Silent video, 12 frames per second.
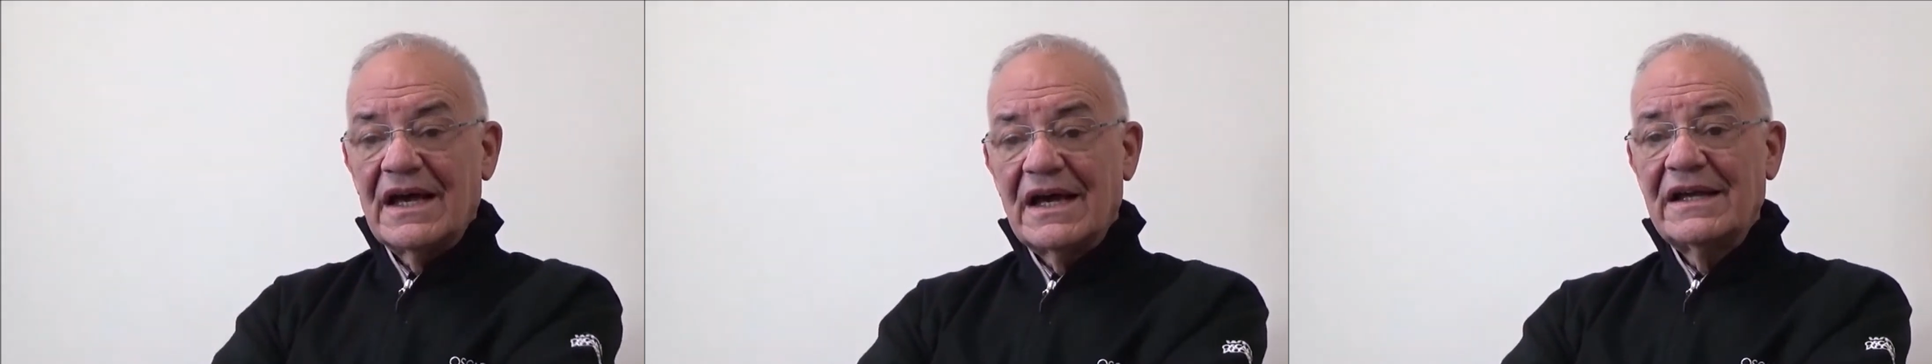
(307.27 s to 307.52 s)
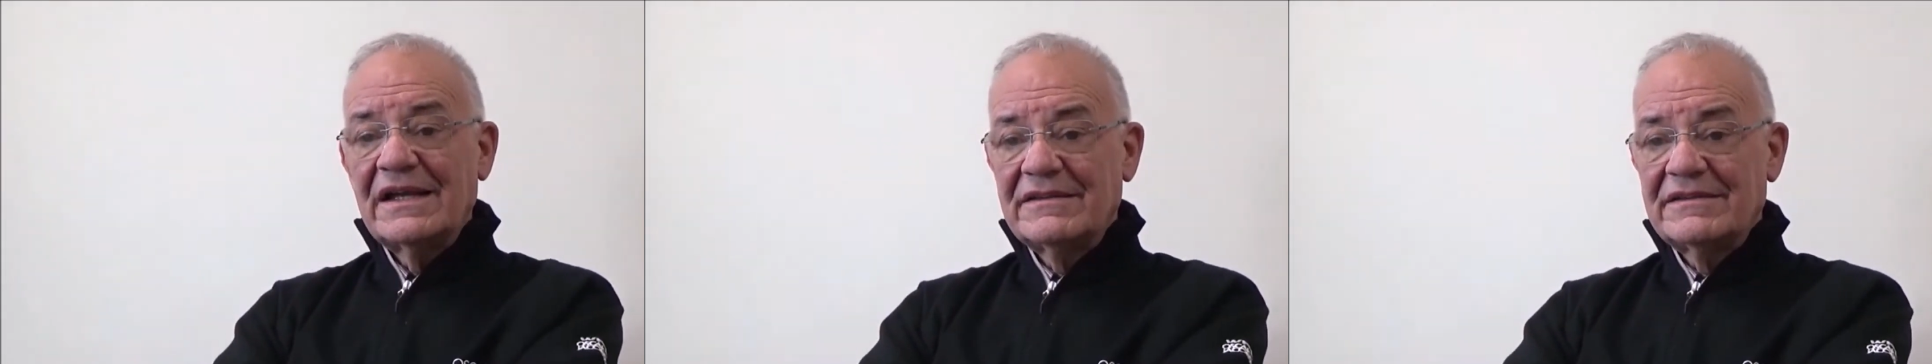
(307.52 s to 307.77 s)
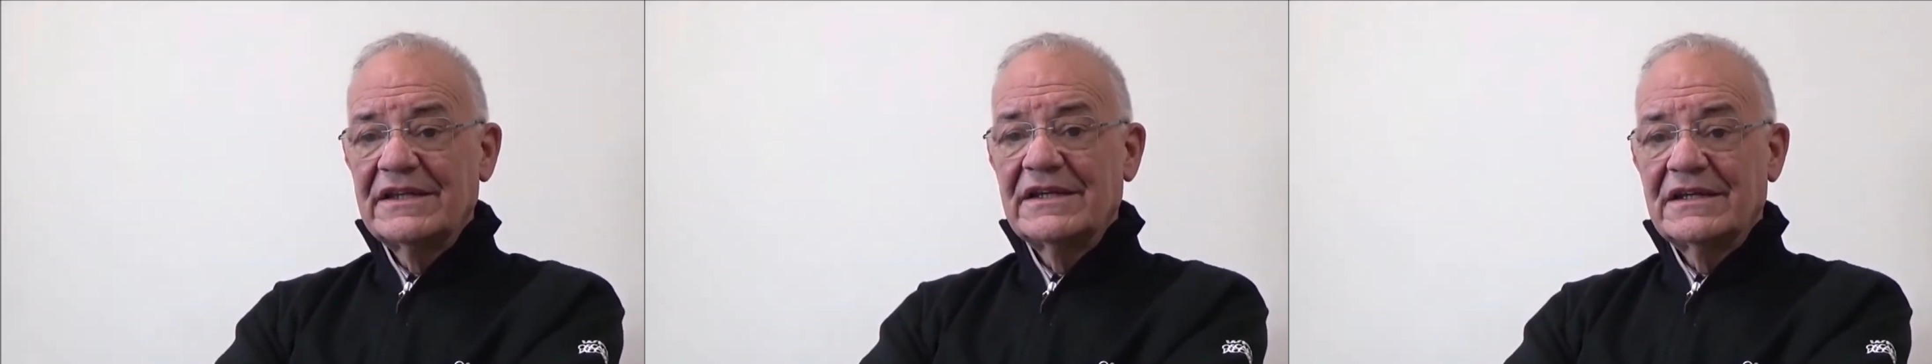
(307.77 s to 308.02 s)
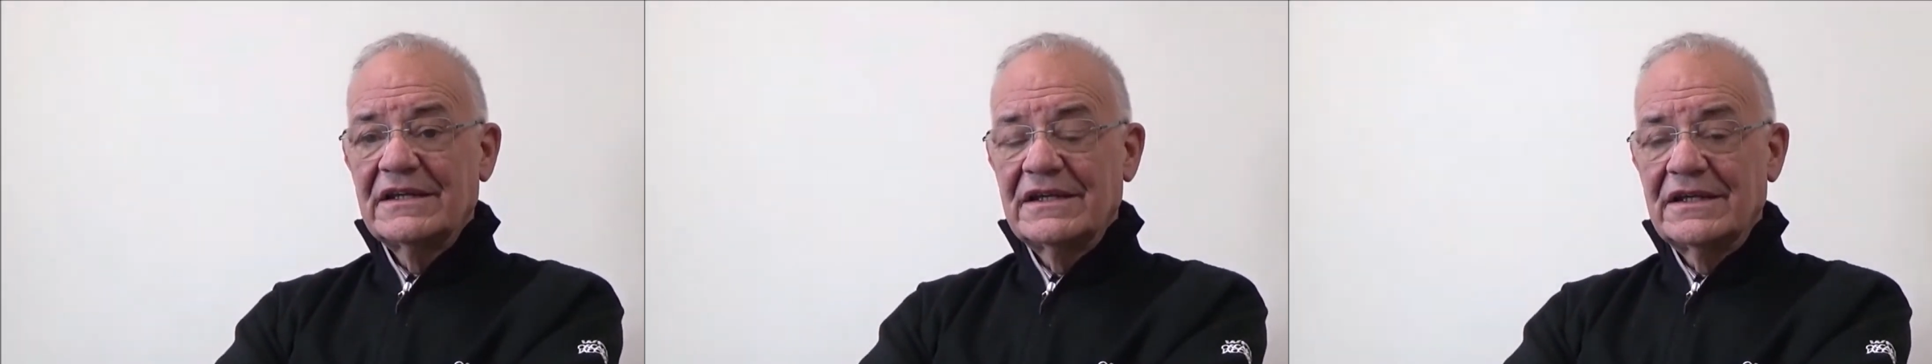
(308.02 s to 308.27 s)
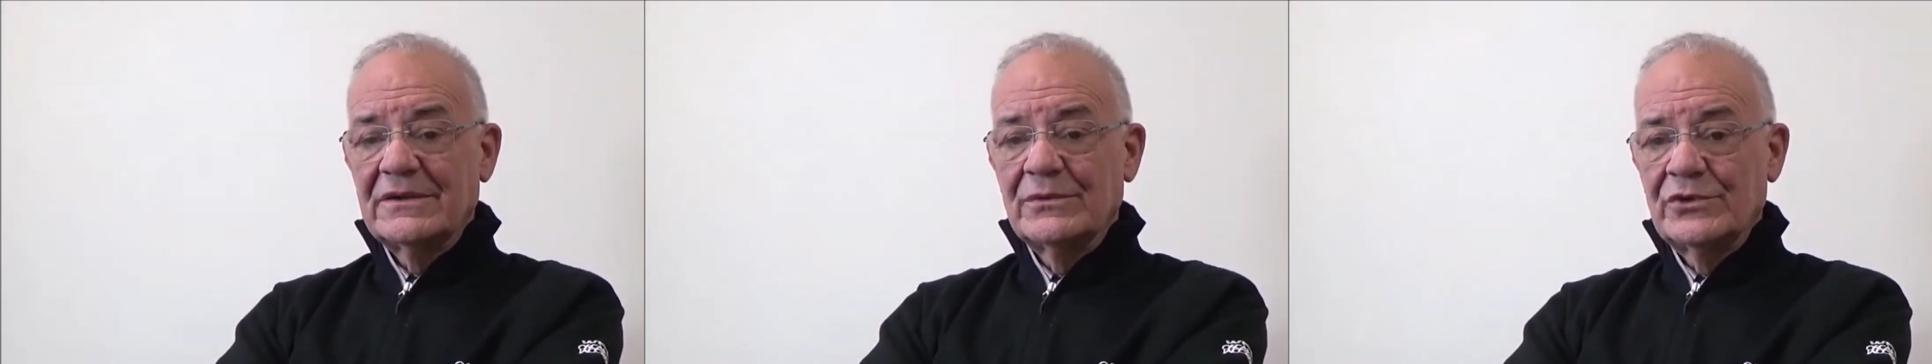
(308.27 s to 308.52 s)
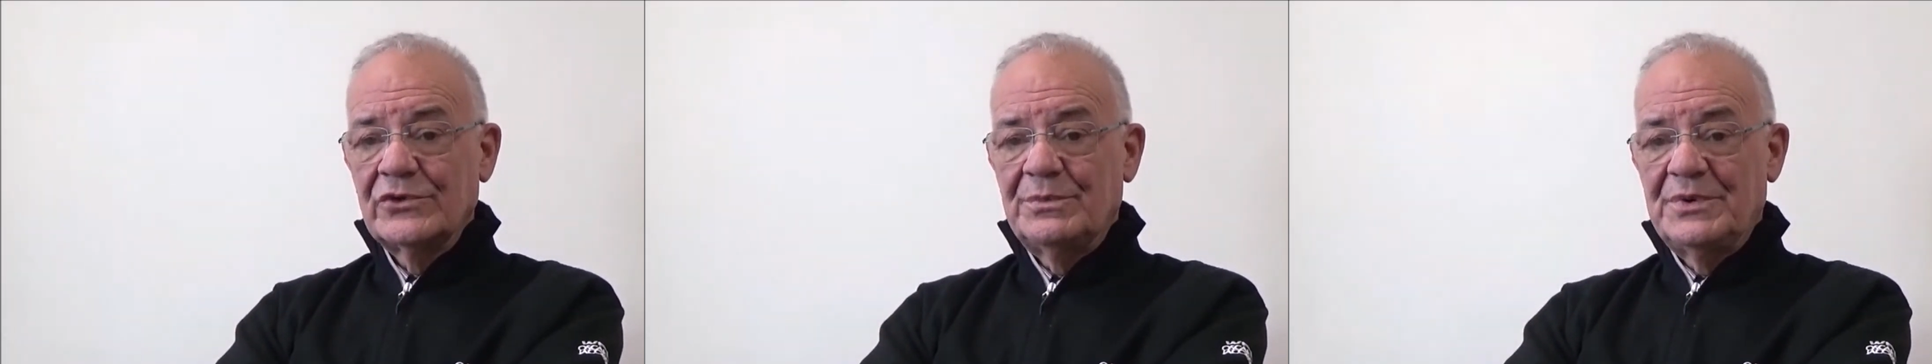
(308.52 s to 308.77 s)
I think it
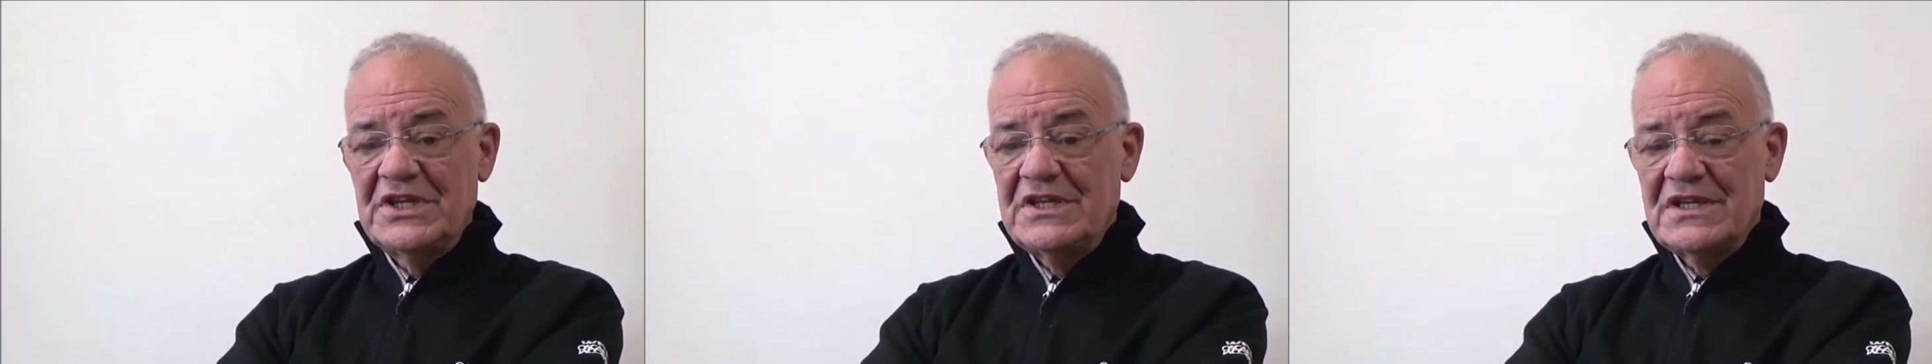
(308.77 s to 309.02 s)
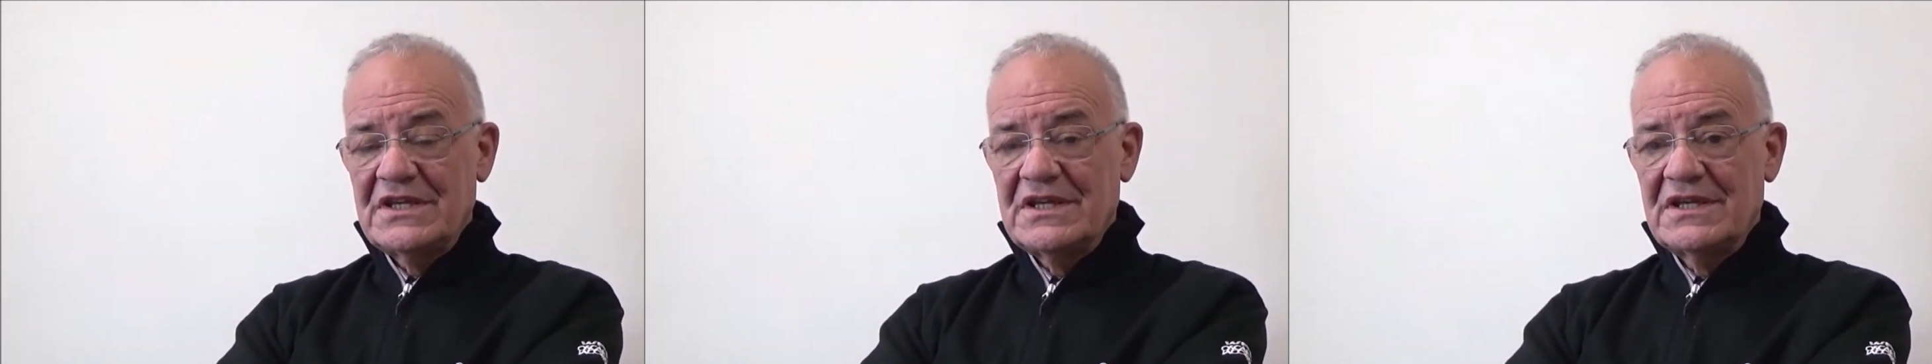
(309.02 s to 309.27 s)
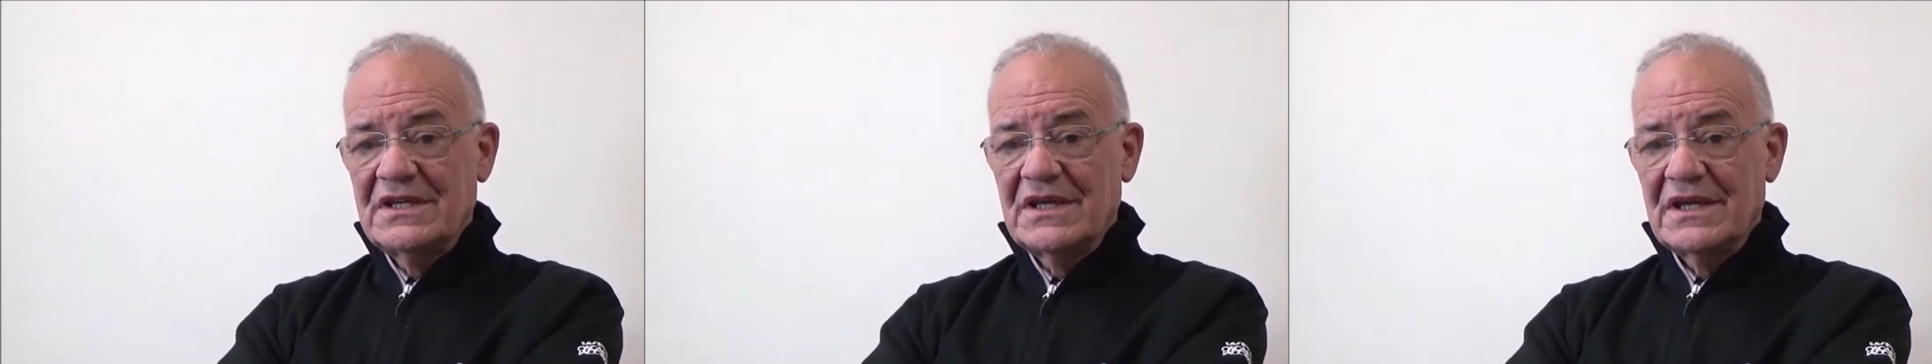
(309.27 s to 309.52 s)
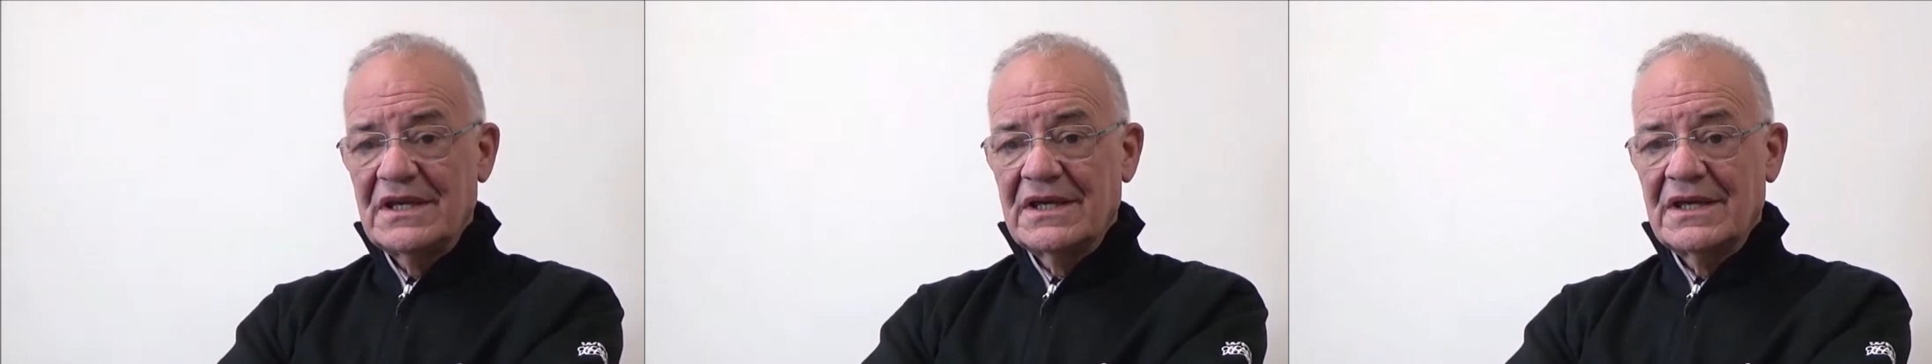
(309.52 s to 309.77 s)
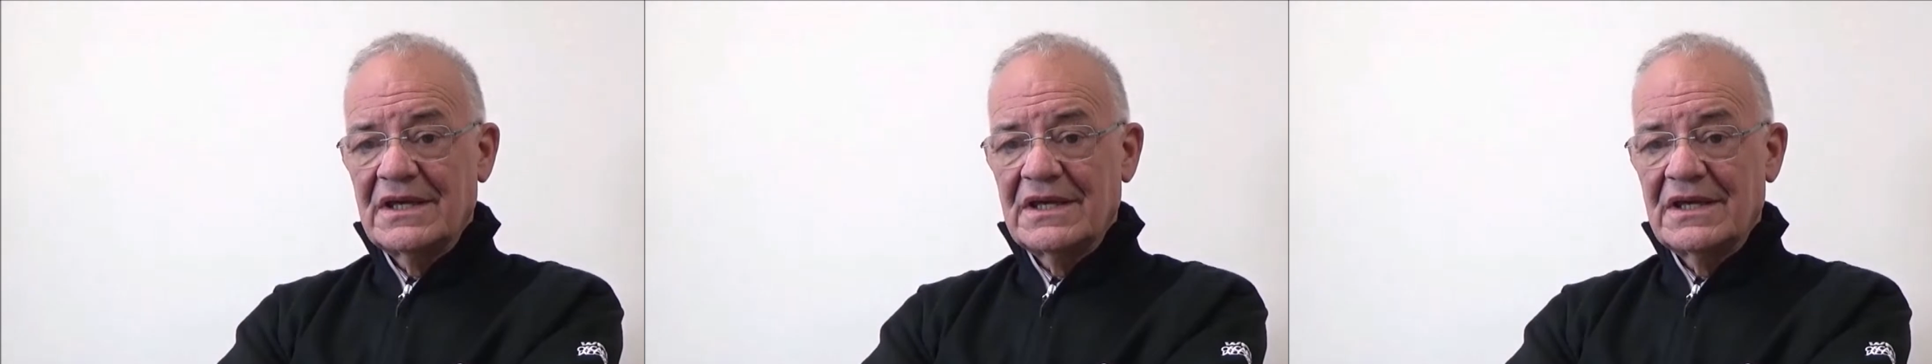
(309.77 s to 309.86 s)
would be